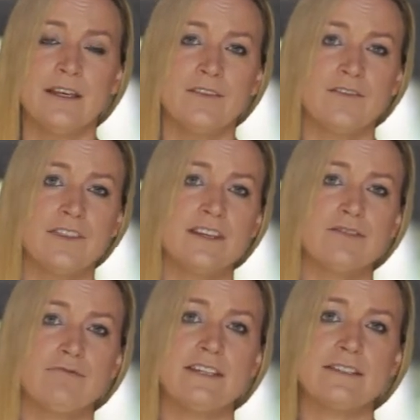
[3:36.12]
For
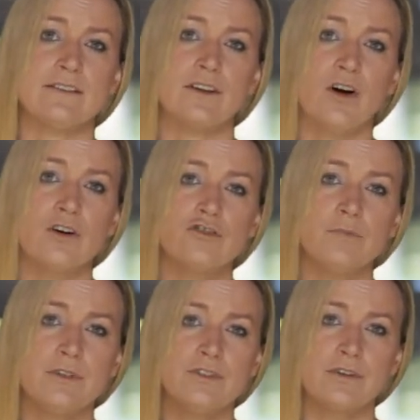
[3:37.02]
this reason, the
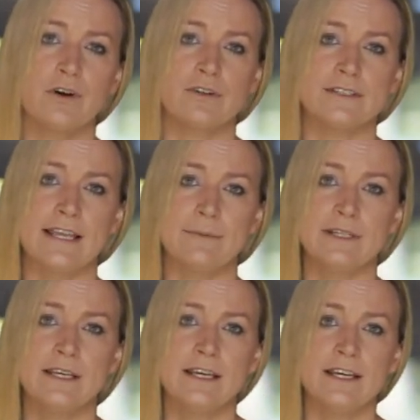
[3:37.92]
contribution concept
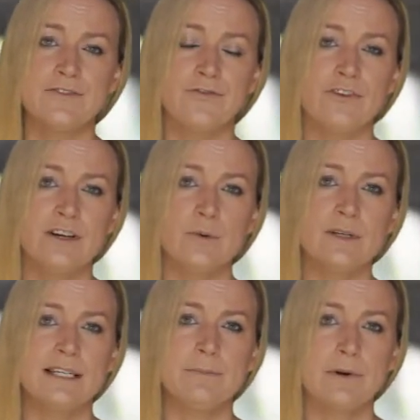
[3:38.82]
is
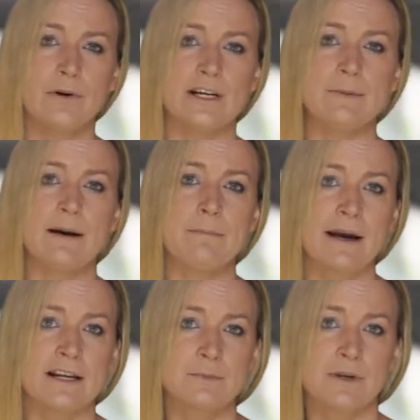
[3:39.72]
frequently employed by
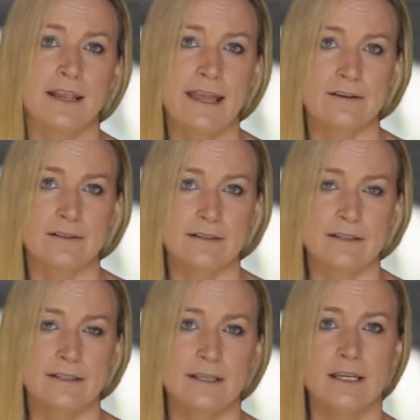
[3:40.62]
management
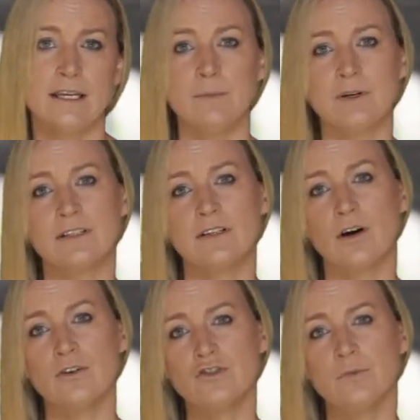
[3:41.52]
accountants, because
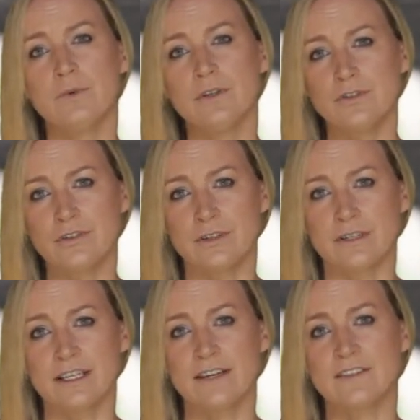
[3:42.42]

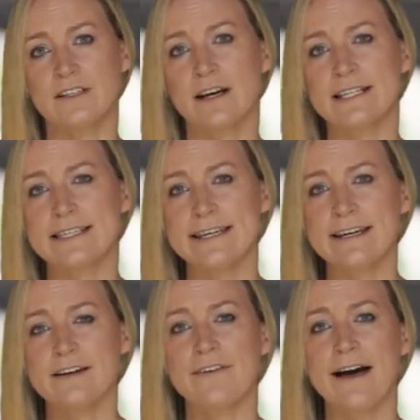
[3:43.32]
contribution gives an
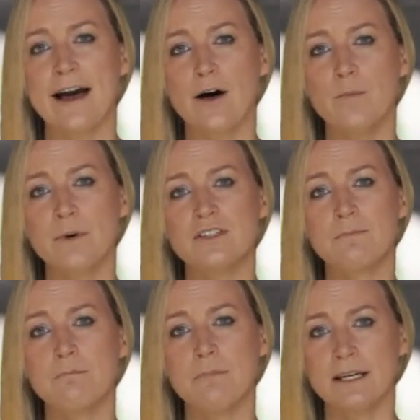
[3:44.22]
idea of how much
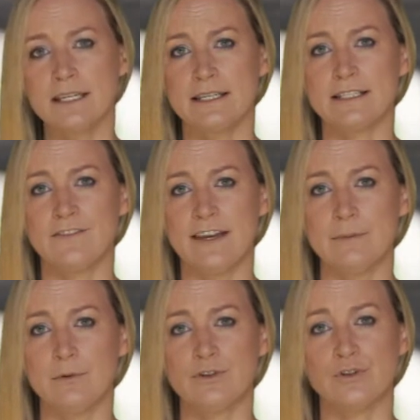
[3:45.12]
money is
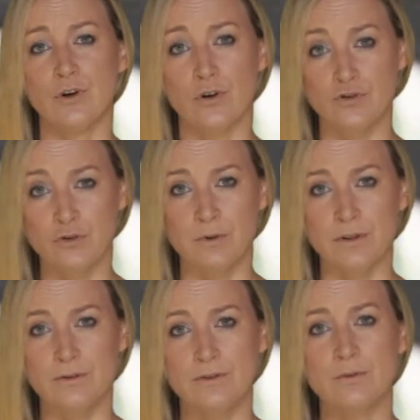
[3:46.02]
available to
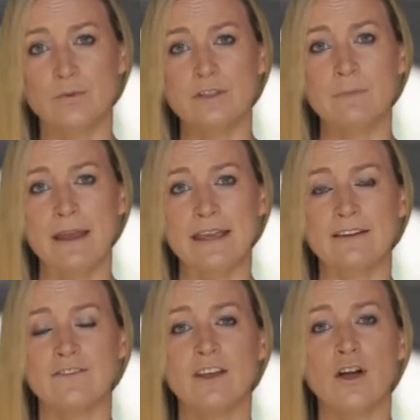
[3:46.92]
contribute towards paying
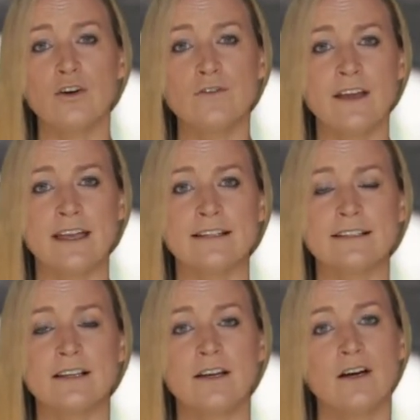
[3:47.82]
for the
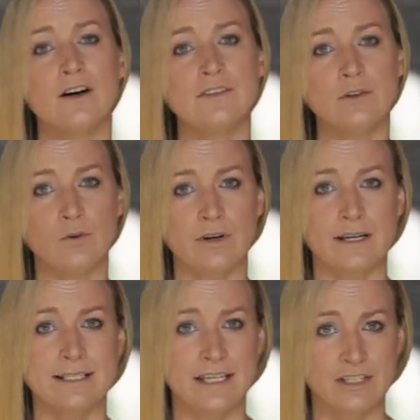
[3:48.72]
overheads of the
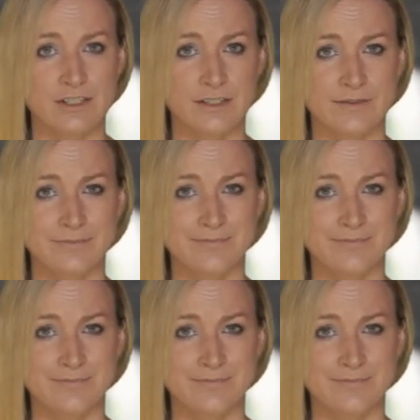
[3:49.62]
organisation.